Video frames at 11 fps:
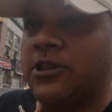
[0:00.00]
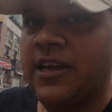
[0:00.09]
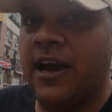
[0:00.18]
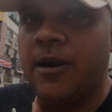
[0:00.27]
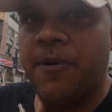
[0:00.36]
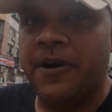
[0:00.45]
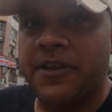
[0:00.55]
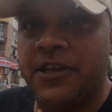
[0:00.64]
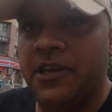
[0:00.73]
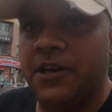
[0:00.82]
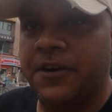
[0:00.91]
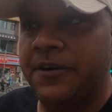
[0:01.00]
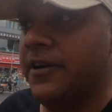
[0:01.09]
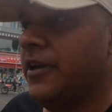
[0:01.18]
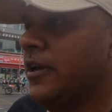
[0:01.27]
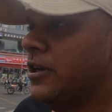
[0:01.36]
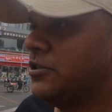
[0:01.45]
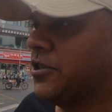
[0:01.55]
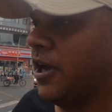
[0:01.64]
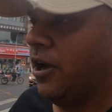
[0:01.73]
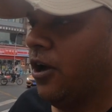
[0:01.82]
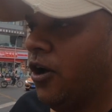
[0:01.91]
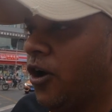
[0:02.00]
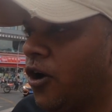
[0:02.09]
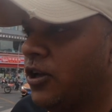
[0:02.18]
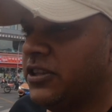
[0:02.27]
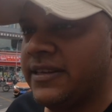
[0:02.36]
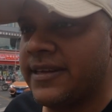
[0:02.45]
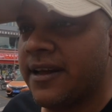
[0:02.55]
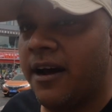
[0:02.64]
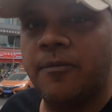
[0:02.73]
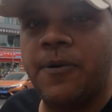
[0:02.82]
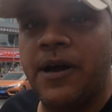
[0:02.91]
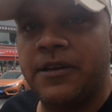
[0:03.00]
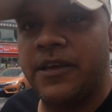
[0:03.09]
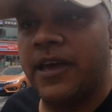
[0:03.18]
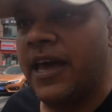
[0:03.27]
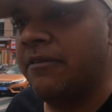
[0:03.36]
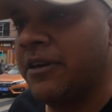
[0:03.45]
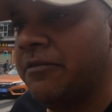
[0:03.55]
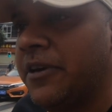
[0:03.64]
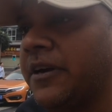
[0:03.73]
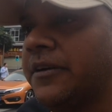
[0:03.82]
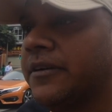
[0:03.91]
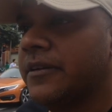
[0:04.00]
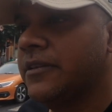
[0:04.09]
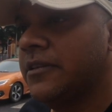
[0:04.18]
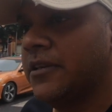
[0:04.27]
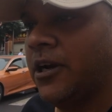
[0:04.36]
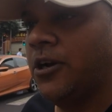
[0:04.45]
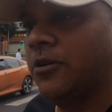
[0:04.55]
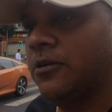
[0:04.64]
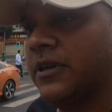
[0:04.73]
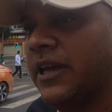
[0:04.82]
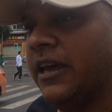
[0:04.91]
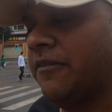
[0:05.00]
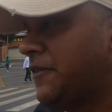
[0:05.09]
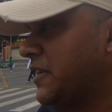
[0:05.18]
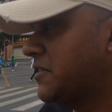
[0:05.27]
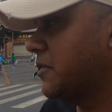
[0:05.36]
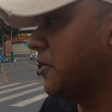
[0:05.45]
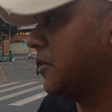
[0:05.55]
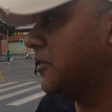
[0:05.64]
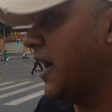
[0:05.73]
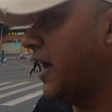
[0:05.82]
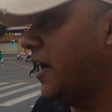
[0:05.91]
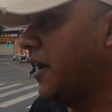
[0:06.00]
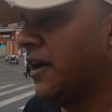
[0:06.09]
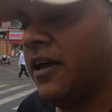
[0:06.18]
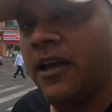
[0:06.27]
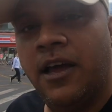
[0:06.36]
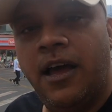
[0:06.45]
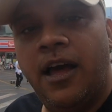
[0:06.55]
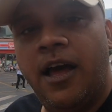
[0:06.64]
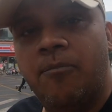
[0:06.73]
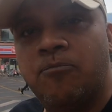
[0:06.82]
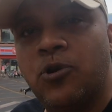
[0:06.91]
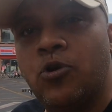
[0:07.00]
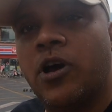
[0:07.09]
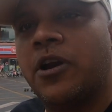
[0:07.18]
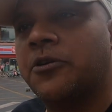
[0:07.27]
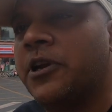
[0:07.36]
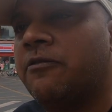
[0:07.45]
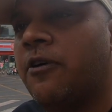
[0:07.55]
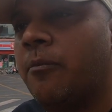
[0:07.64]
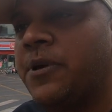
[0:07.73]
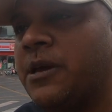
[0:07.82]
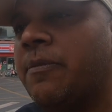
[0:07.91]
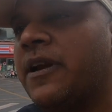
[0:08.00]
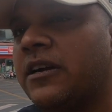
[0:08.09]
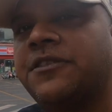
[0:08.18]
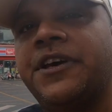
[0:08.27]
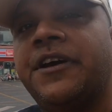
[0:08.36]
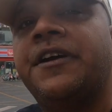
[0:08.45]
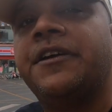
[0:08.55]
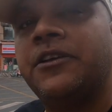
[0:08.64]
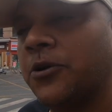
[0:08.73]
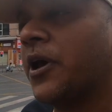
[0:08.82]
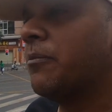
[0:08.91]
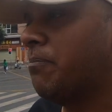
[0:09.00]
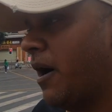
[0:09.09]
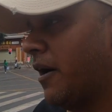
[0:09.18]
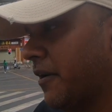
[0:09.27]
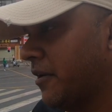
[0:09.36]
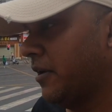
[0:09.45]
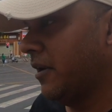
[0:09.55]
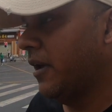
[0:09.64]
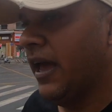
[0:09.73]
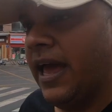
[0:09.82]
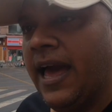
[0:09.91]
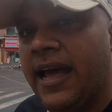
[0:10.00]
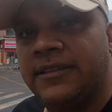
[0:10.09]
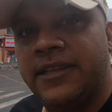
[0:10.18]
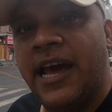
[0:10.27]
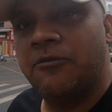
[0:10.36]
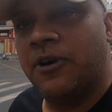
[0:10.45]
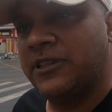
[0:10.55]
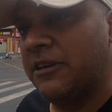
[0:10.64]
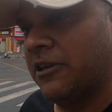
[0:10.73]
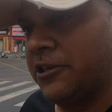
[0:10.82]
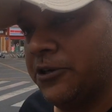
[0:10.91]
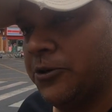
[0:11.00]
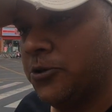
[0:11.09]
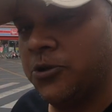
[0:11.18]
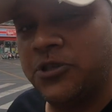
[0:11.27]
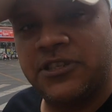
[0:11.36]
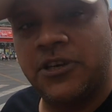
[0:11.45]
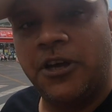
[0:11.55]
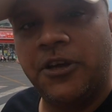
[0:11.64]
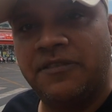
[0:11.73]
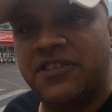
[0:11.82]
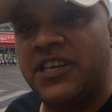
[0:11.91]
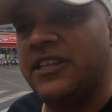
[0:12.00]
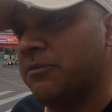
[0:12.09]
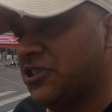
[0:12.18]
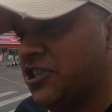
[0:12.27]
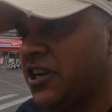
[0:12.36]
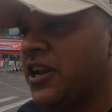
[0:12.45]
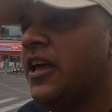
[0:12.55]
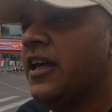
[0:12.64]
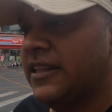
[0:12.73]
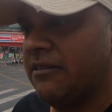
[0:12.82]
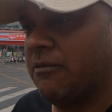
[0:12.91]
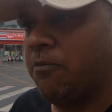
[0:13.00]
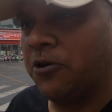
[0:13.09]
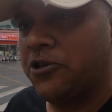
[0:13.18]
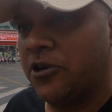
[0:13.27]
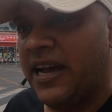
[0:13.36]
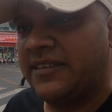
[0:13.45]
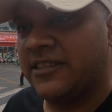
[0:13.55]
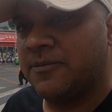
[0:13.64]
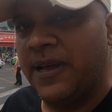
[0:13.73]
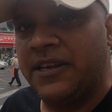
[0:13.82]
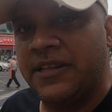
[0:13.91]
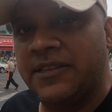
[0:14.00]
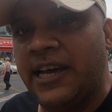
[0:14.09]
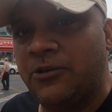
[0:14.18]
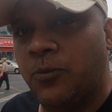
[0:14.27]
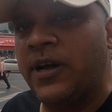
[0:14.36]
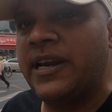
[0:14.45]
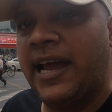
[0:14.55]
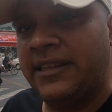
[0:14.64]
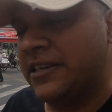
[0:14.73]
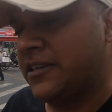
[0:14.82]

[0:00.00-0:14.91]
the car parking here. So there's a car parking everywhere. You know, if this, you know, the blue color uniform people are there, you can park. And then what they will do, you just know, you have seen the machine, they will put your license plate in that one and the